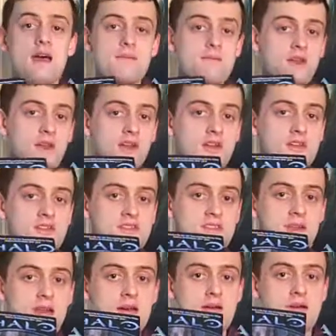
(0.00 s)
Because
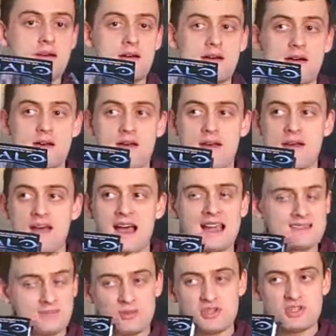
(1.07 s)
I
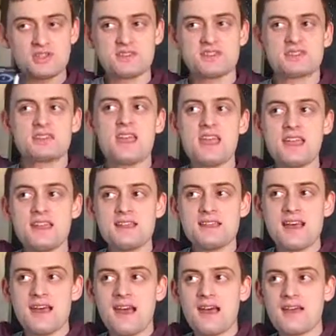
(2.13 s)
suppose you could say
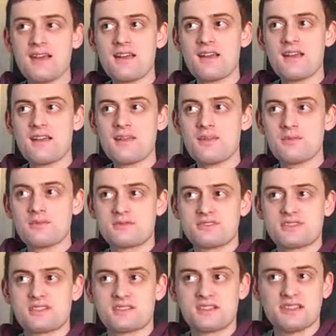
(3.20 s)
that it
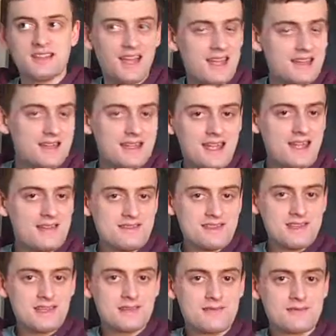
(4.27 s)
was slightly
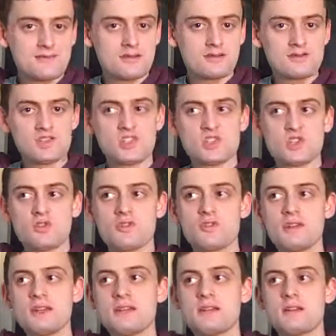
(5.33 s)
hinted throughout the
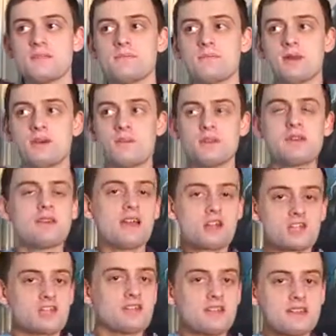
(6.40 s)
story, but when you
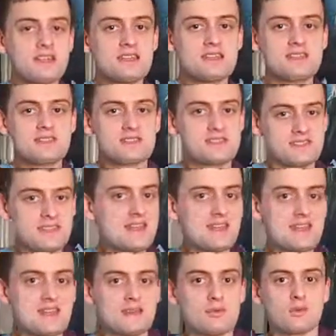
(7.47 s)
actually
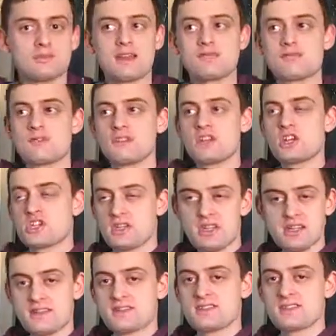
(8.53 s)
see what that revelation
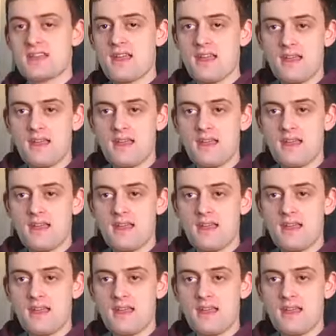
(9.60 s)
is,